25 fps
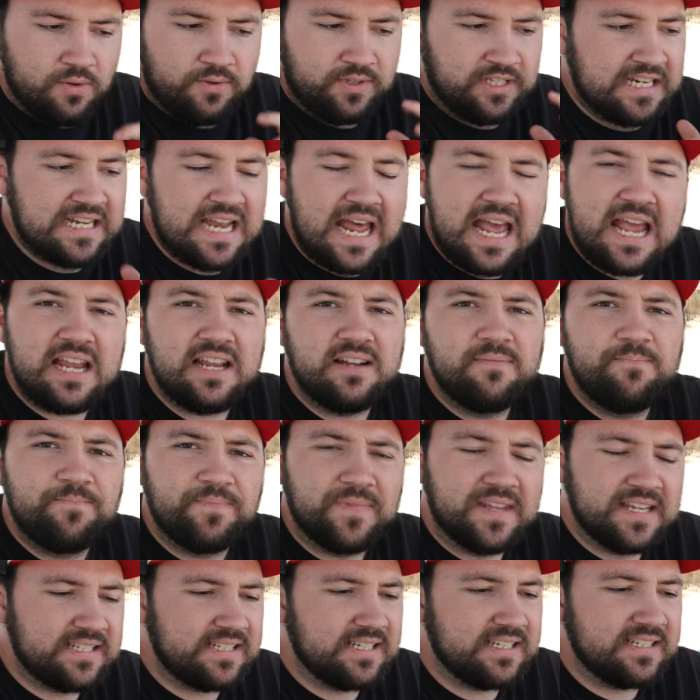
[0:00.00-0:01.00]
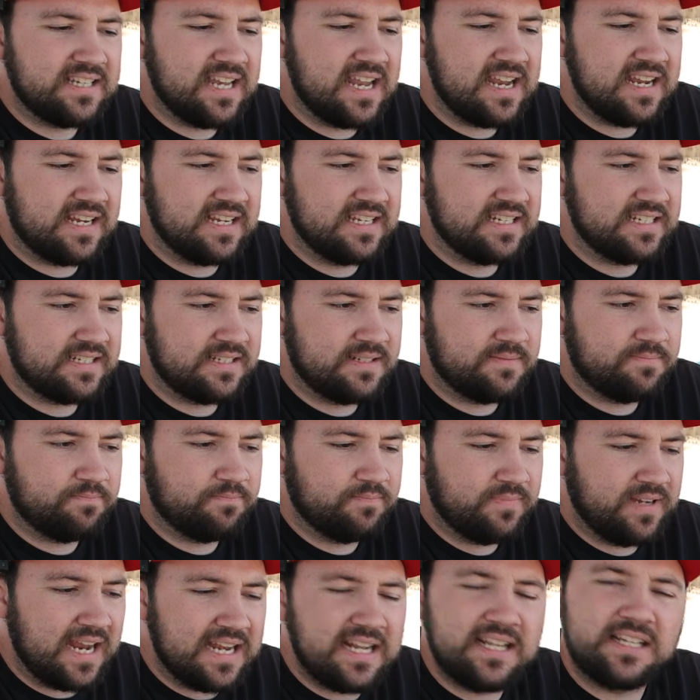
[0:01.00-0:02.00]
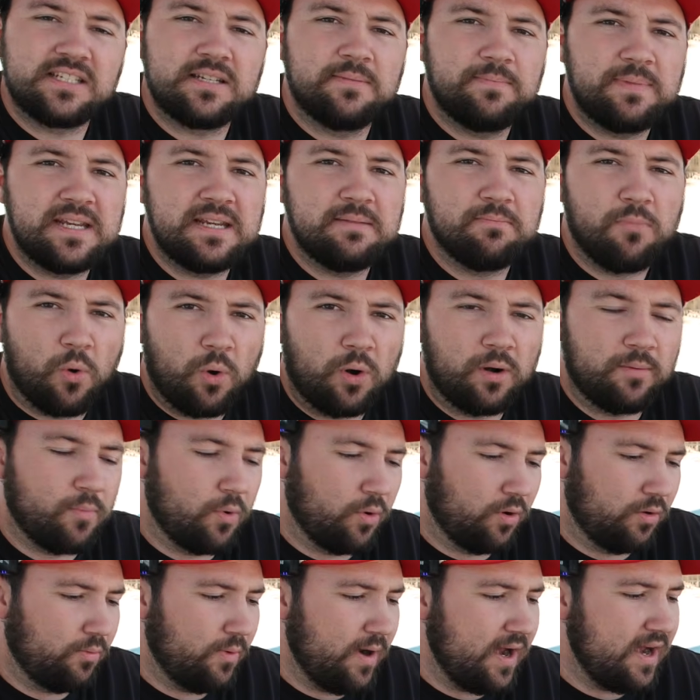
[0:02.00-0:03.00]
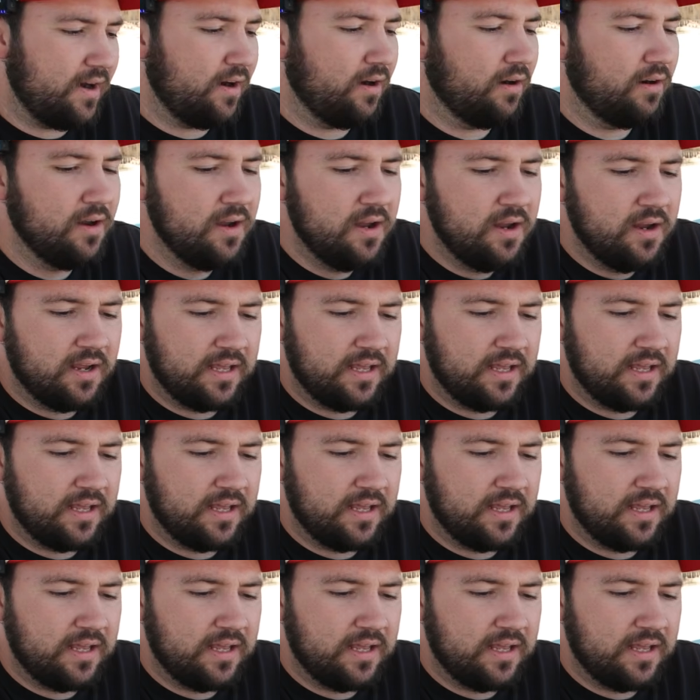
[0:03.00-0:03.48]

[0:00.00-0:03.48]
Today, this intake is getting to be more and more rare,